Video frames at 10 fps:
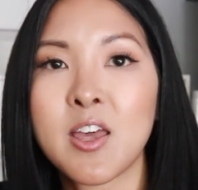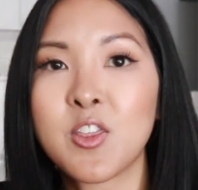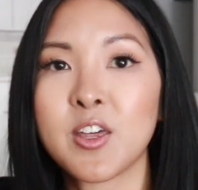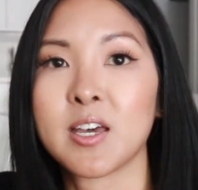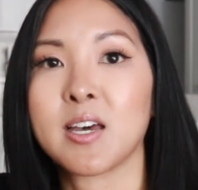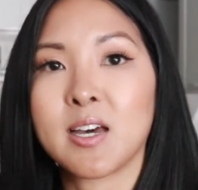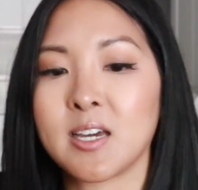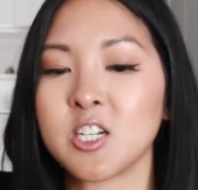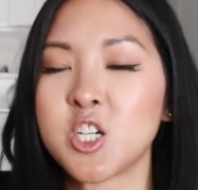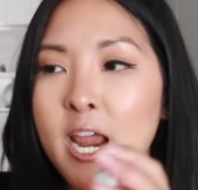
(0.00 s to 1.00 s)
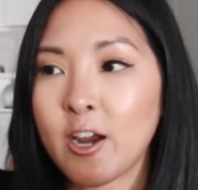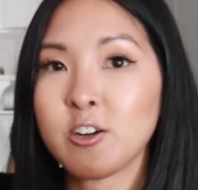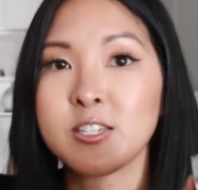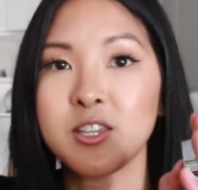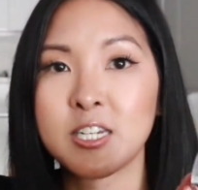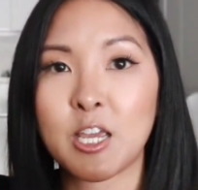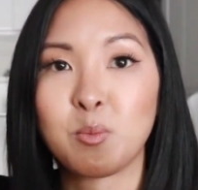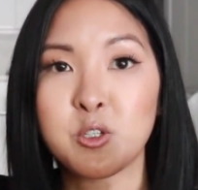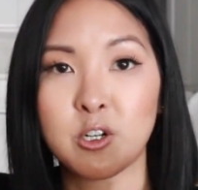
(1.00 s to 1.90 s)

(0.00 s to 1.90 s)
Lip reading: the chairs and the tables